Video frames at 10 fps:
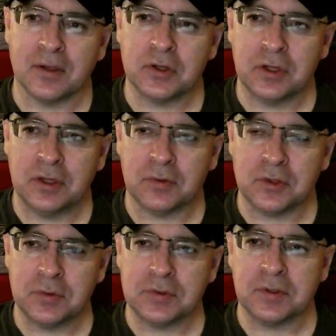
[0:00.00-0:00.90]
She was
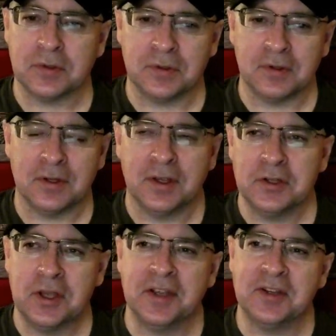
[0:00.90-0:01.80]

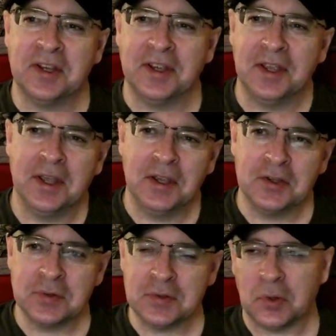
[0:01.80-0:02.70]
she was an
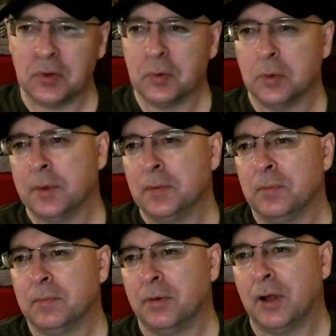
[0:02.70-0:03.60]
older woman,
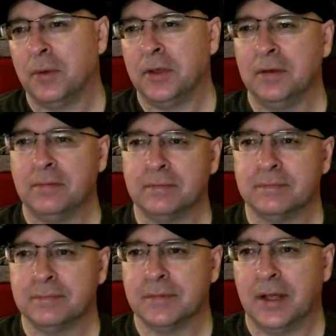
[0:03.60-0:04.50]
probably, I
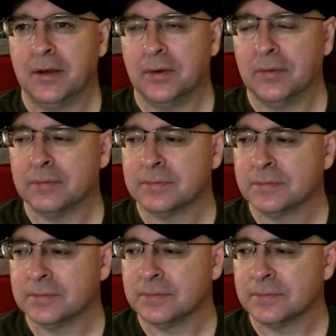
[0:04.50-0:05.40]
don't know,
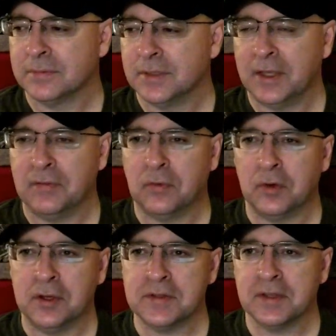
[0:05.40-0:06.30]
late 40s,
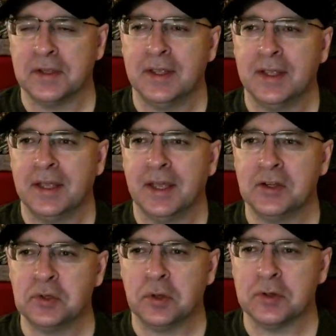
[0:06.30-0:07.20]
and she'd
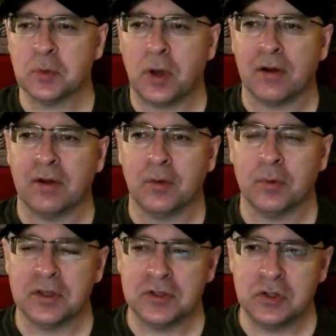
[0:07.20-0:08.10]
always walk around with these
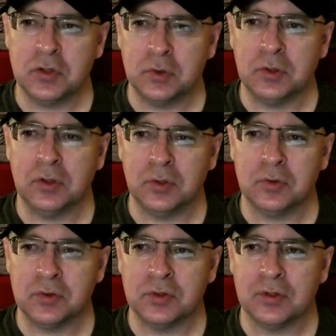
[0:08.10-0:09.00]
two huge.
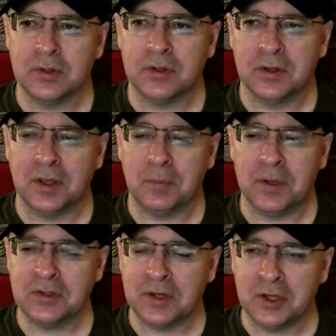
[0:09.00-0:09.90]
She had a
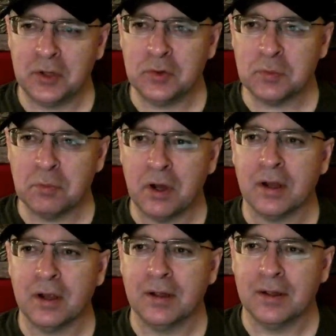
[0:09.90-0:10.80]
huge mug
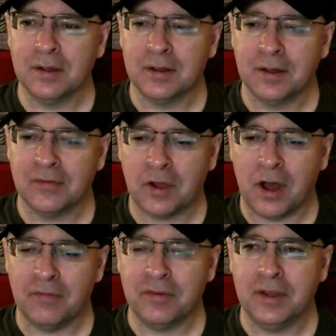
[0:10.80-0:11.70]
of
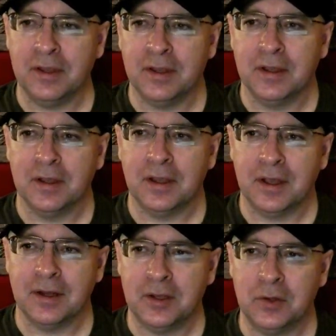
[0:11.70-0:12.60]
coffee and a
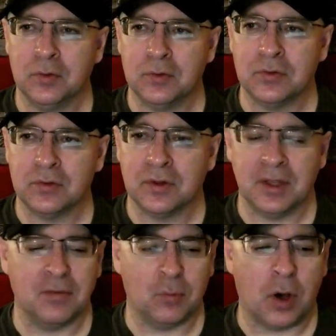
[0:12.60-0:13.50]
huge thing of
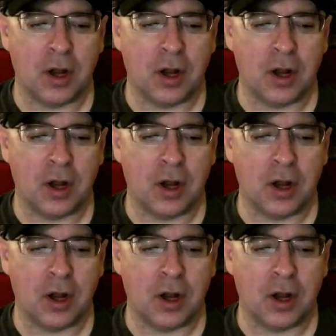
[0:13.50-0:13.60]
water.